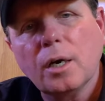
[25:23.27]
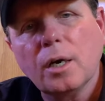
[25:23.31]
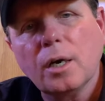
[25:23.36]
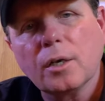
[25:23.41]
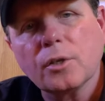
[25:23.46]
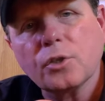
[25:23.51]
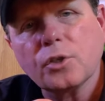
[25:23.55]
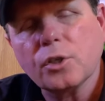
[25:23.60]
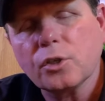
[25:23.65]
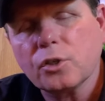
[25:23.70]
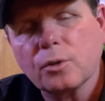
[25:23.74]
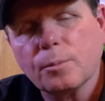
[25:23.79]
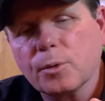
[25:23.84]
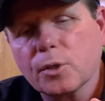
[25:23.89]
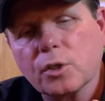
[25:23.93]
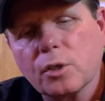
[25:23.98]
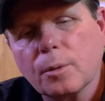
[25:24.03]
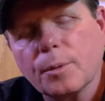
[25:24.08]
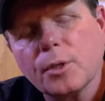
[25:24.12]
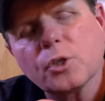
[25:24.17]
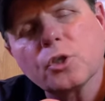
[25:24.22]
system is
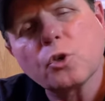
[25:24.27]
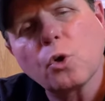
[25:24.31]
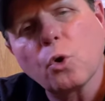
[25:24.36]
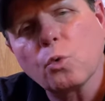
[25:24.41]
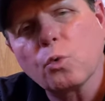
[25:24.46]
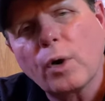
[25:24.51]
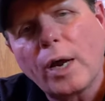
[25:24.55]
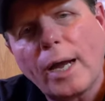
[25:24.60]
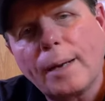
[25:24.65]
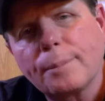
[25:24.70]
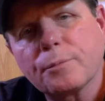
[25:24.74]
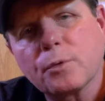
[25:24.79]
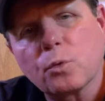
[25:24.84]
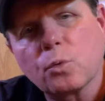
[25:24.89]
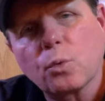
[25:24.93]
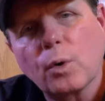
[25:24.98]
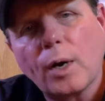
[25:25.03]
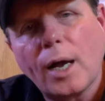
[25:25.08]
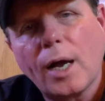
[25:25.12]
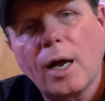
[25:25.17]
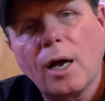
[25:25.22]
going to be so wrapped
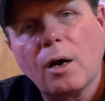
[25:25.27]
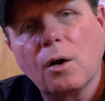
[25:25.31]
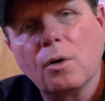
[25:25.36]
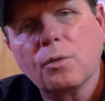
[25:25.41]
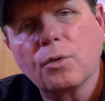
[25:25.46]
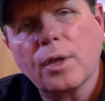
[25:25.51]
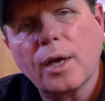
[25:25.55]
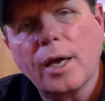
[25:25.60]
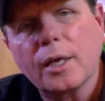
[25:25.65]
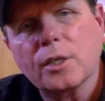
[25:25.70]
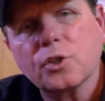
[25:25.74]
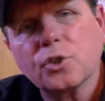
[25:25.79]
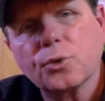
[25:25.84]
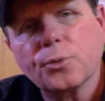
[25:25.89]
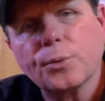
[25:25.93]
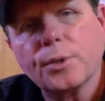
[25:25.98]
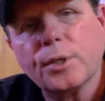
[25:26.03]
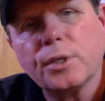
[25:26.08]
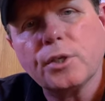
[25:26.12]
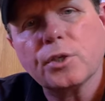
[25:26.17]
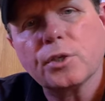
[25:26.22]
around that
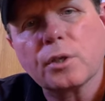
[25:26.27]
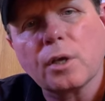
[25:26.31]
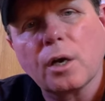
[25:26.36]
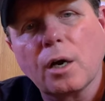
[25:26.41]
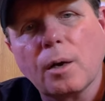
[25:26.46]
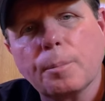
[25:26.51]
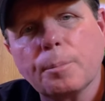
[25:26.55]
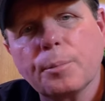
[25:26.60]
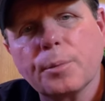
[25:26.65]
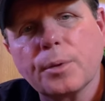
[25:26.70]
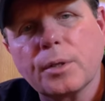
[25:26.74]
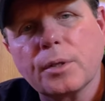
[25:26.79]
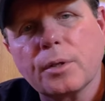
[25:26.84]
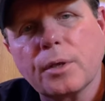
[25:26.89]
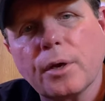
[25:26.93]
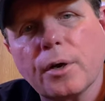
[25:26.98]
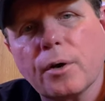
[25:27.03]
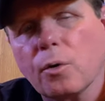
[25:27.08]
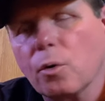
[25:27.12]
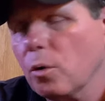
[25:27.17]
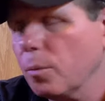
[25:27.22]
tree stump in
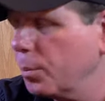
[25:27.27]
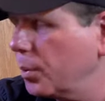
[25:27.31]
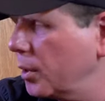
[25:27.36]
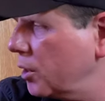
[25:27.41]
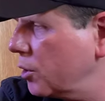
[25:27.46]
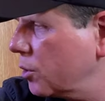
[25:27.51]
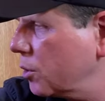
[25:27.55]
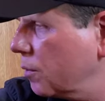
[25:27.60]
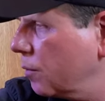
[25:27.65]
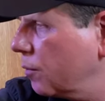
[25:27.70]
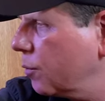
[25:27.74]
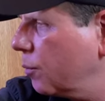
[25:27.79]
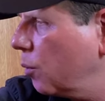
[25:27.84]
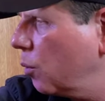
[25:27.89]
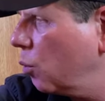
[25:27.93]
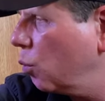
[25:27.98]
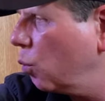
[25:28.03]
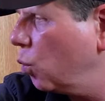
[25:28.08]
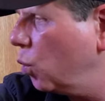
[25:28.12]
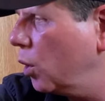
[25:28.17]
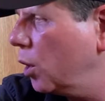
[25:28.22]
there, or piece of
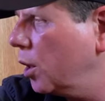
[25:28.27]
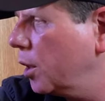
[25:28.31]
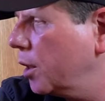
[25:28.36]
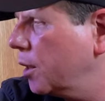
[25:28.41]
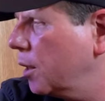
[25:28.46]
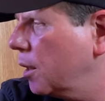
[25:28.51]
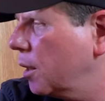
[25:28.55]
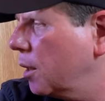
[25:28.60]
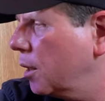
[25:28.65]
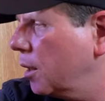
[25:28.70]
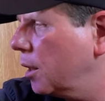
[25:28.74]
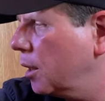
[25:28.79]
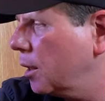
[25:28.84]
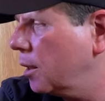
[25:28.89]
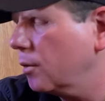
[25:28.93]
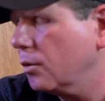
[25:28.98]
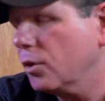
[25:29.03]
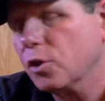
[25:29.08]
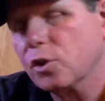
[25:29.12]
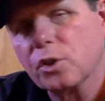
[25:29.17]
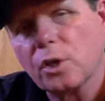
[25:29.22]
wood,
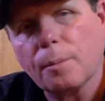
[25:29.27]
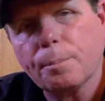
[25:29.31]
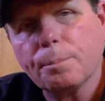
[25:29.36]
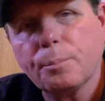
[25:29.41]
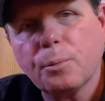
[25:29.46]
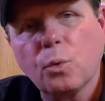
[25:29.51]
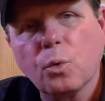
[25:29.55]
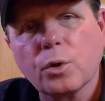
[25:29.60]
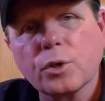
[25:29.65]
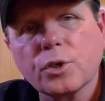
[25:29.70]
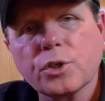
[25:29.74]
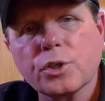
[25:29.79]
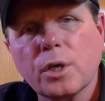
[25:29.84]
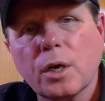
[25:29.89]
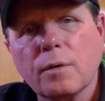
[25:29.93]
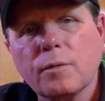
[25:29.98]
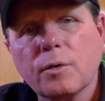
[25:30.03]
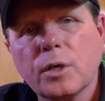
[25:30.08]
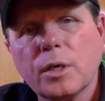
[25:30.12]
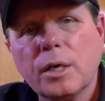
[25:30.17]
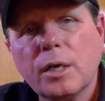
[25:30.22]
the stump portion
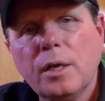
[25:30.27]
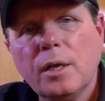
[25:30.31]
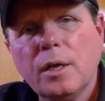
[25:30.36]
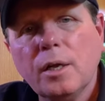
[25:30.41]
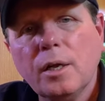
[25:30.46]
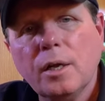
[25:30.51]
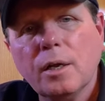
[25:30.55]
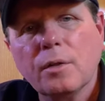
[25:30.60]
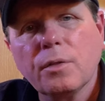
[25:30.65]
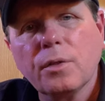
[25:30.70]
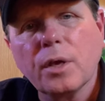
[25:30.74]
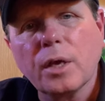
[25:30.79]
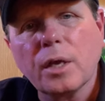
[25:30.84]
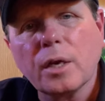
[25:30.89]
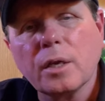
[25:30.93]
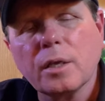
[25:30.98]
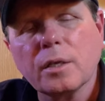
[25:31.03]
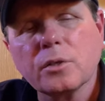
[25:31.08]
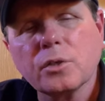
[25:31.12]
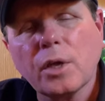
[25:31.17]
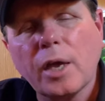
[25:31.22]
of it, that
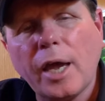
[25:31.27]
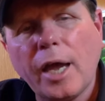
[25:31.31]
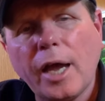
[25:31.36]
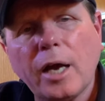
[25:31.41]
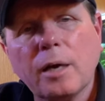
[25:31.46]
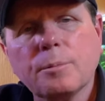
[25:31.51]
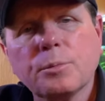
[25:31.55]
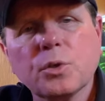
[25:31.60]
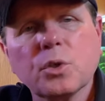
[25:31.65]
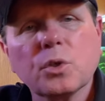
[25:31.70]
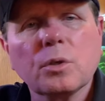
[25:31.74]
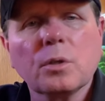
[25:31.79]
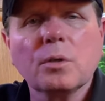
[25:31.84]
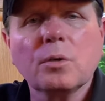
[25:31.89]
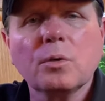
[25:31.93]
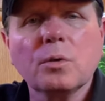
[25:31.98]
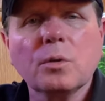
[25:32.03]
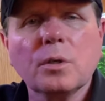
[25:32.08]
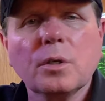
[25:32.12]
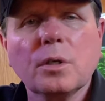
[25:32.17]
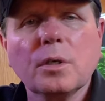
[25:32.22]
it's
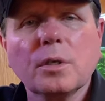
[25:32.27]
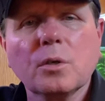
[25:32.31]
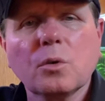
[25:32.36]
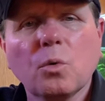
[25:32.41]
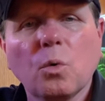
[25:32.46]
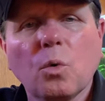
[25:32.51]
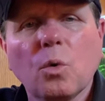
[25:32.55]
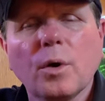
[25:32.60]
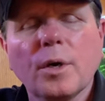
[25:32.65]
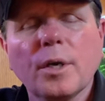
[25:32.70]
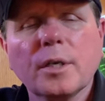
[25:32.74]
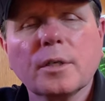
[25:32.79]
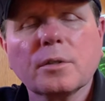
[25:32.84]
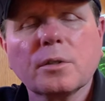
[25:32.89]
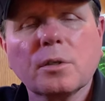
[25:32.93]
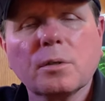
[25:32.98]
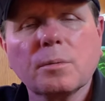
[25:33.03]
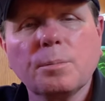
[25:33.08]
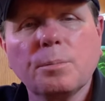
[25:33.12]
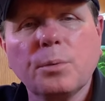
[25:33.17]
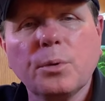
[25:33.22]
absolutely going
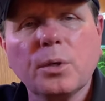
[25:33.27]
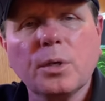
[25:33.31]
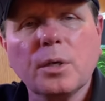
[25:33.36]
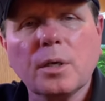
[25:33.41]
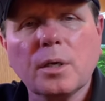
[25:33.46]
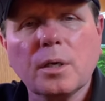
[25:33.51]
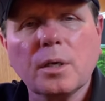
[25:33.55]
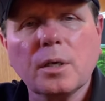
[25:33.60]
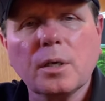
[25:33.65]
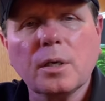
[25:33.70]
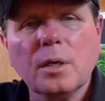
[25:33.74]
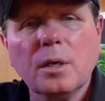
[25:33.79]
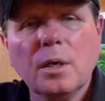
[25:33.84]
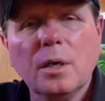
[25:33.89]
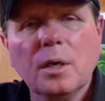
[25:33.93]
to be